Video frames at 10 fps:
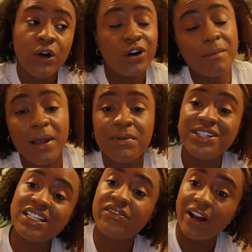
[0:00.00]
or maybe
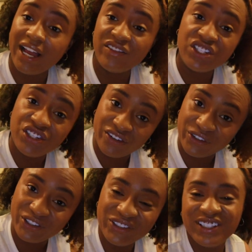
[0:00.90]
just five in
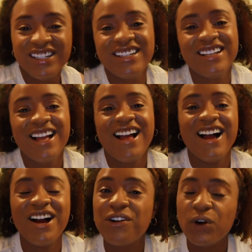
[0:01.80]
general,
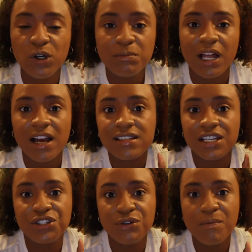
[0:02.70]
roadblocks
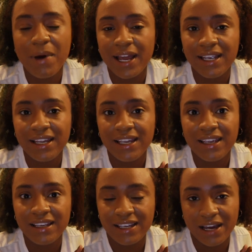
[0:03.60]
that you might
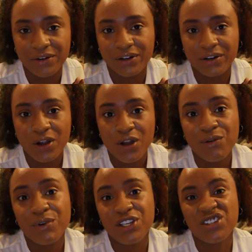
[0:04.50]
encounter
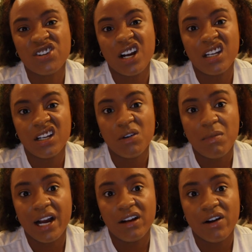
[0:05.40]
when you're trying to go
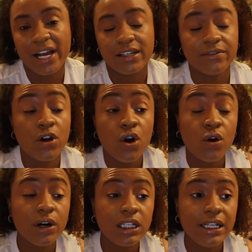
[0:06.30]
bioactive.
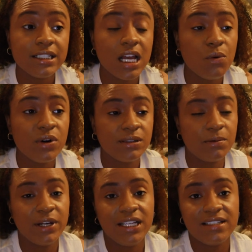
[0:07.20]
Or at least I want to
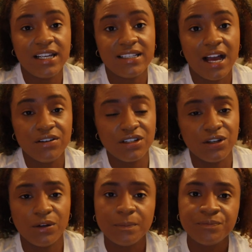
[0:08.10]
point these things out to
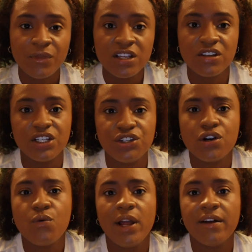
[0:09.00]
you so that
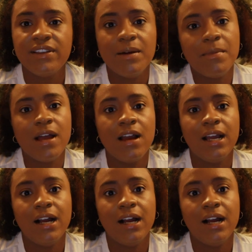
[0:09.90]
you're aware of them